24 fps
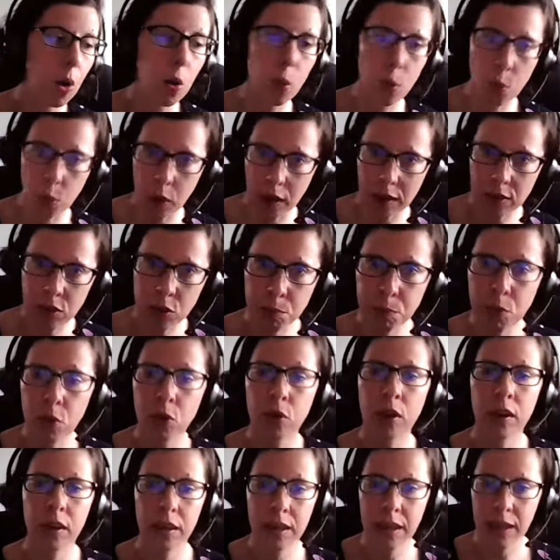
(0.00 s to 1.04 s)
write the
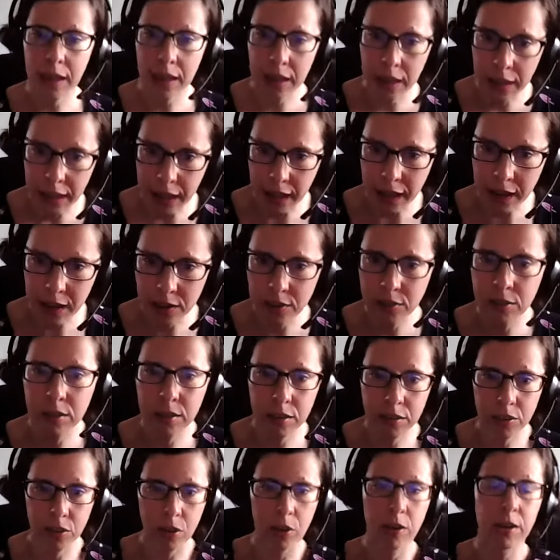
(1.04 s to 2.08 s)
book, get it
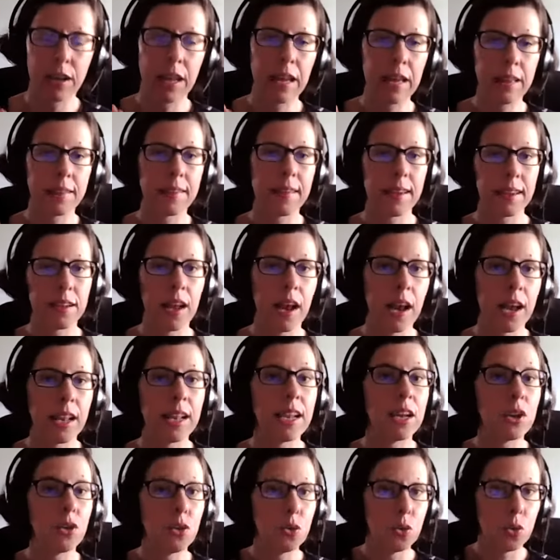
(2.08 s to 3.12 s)
done, and then I
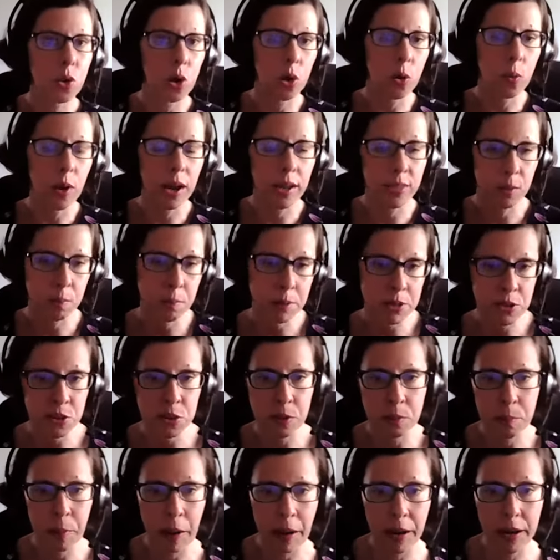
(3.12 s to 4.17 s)
let you go at the
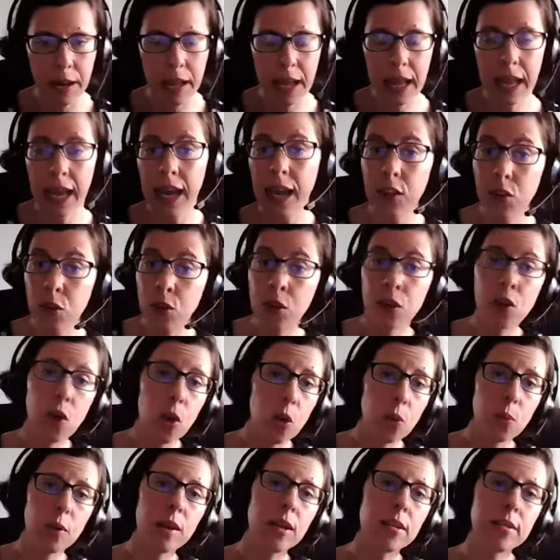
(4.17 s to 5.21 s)
pitching part. And you can
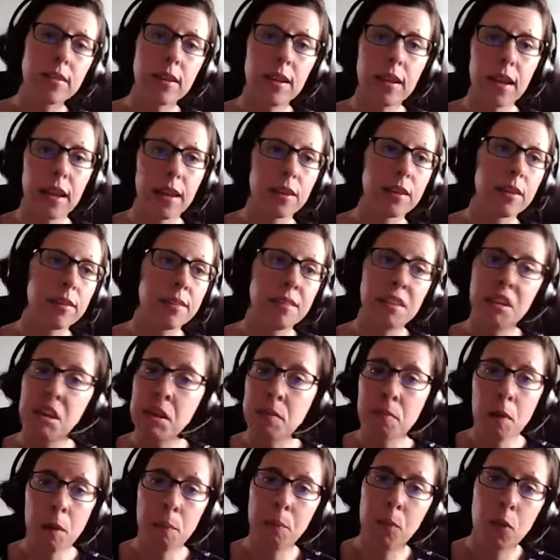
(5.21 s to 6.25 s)
always like
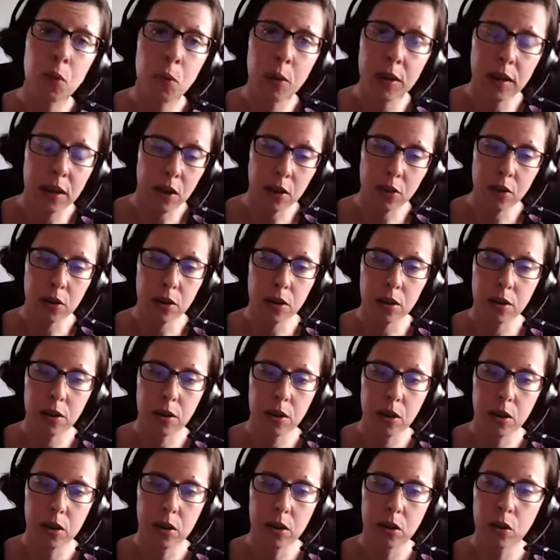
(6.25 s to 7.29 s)
team up with another
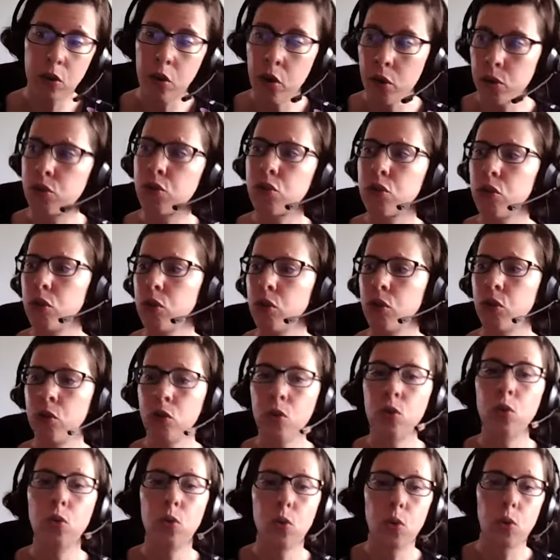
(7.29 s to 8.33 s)
coach
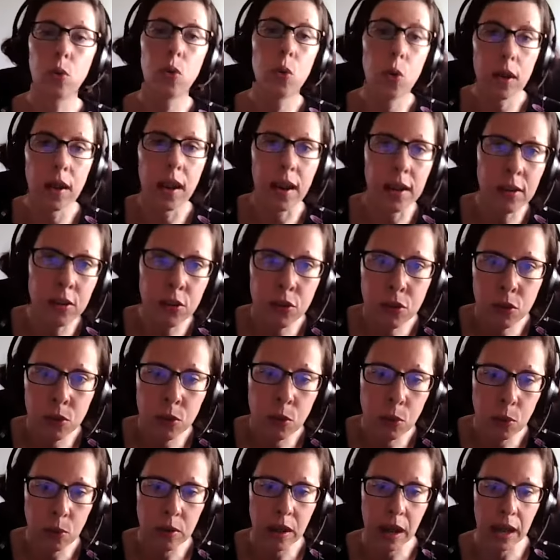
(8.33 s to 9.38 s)
who likes to
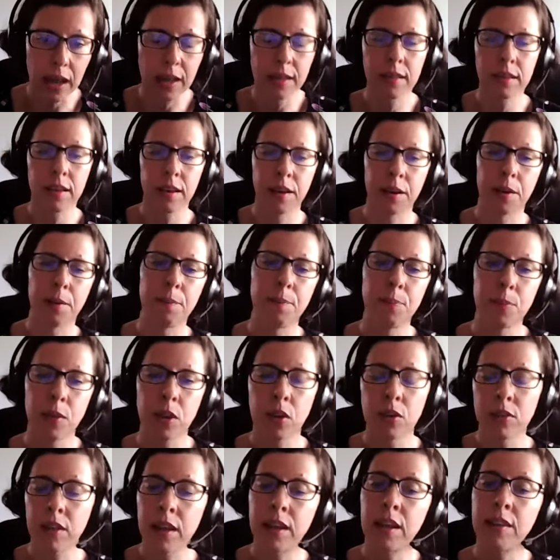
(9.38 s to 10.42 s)
do that,
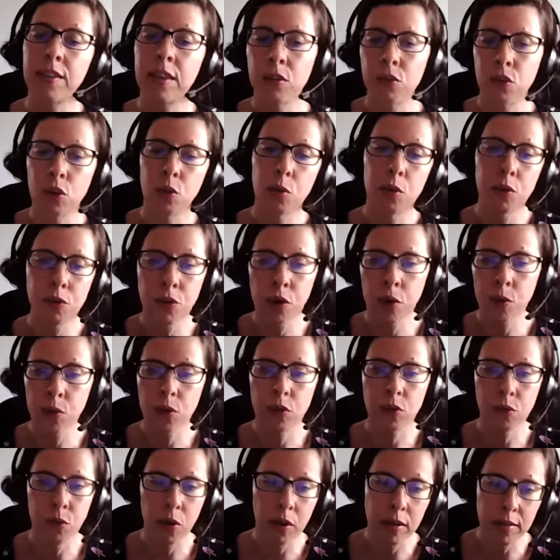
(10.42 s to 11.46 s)
because then it gives you
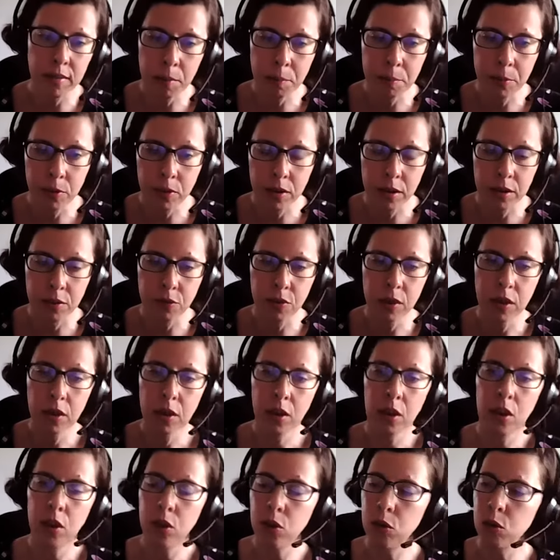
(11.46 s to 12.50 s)
referrals. For example, if
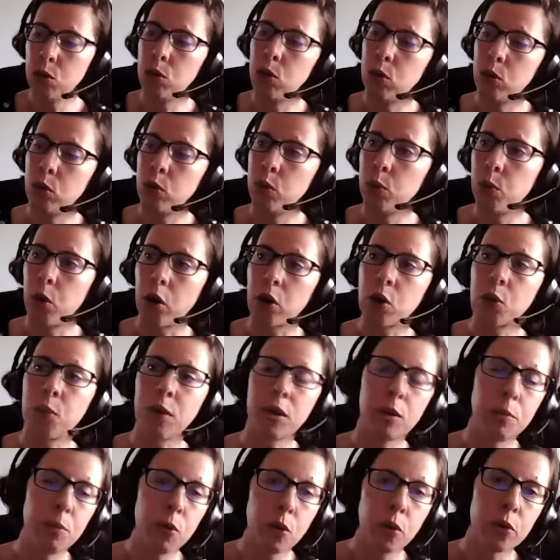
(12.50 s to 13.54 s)
you work
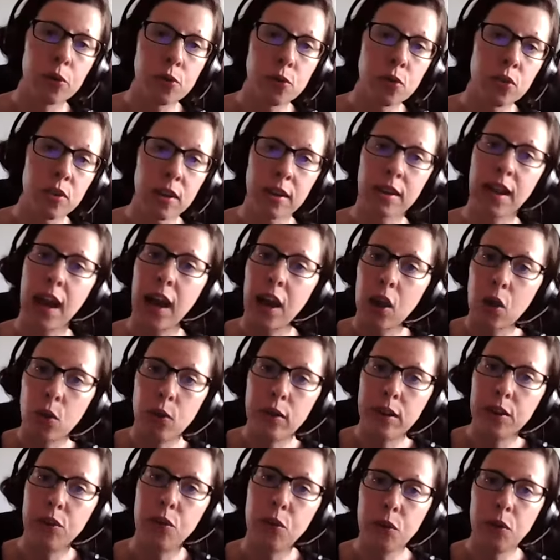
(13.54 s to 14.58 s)
with a book coach who says, I
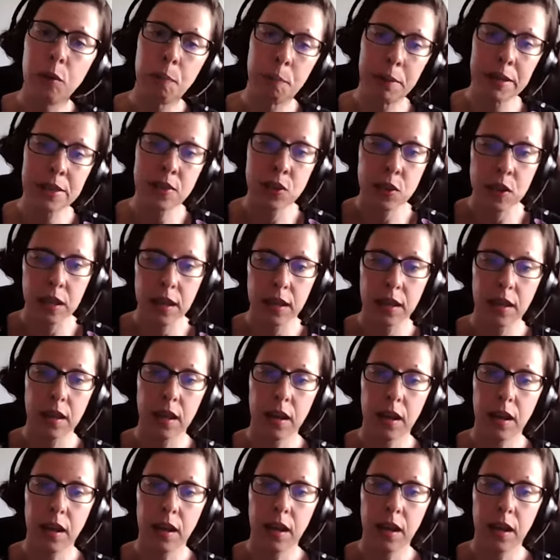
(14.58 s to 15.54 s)
only do the pitching,